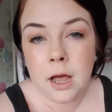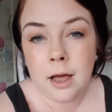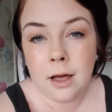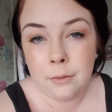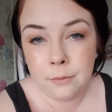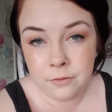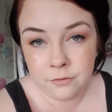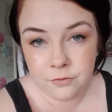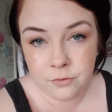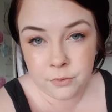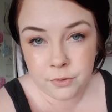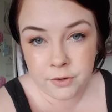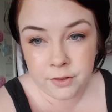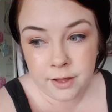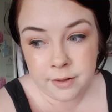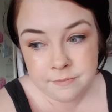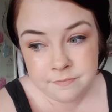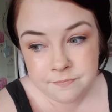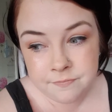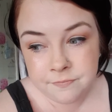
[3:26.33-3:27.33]
I, I went for one of
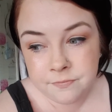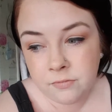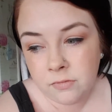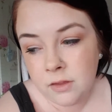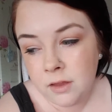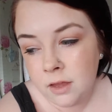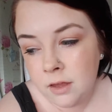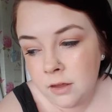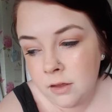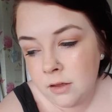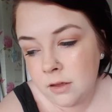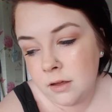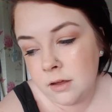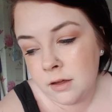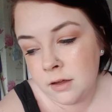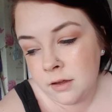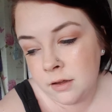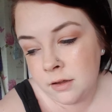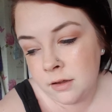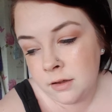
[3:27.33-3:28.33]
them
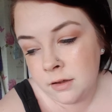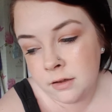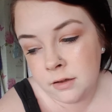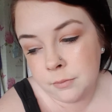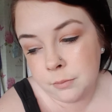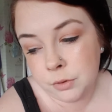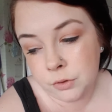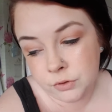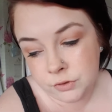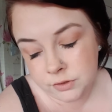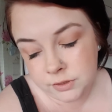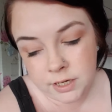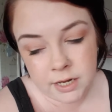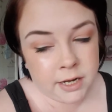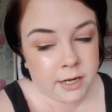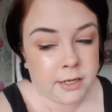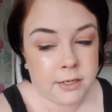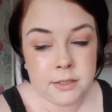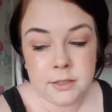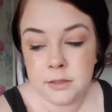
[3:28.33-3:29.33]
uh, blood
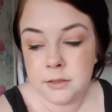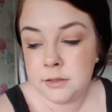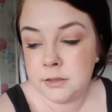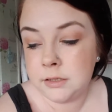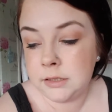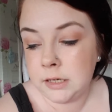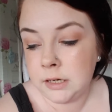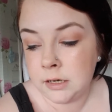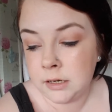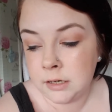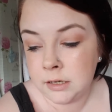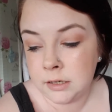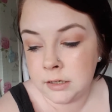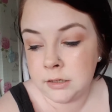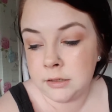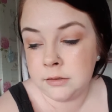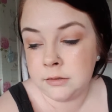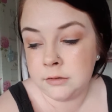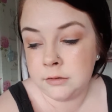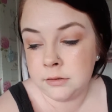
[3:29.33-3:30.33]
tests
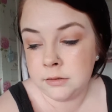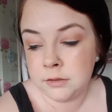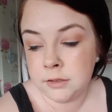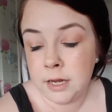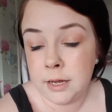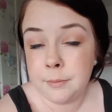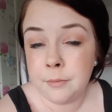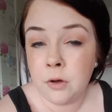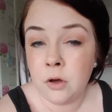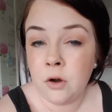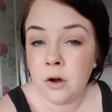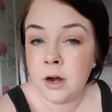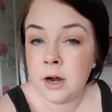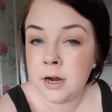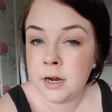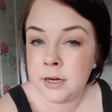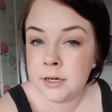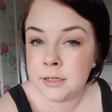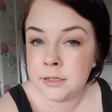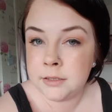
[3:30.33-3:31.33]
and
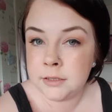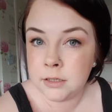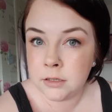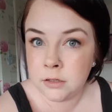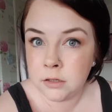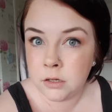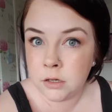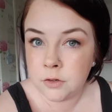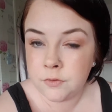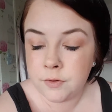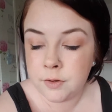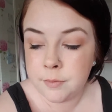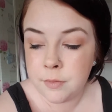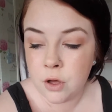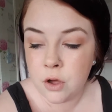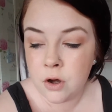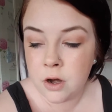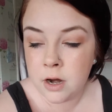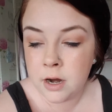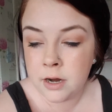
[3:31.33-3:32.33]
MRIs a lot of
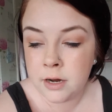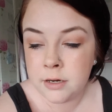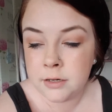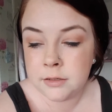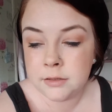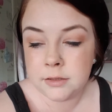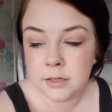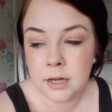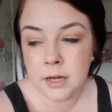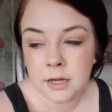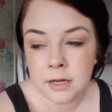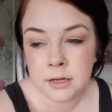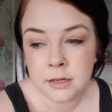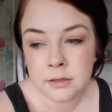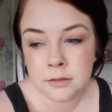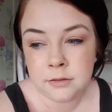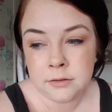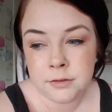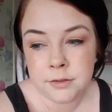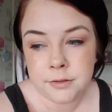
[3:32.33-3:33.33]
MRIs
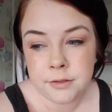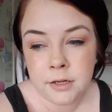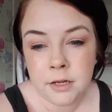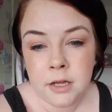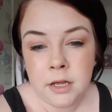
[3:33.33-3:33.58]
and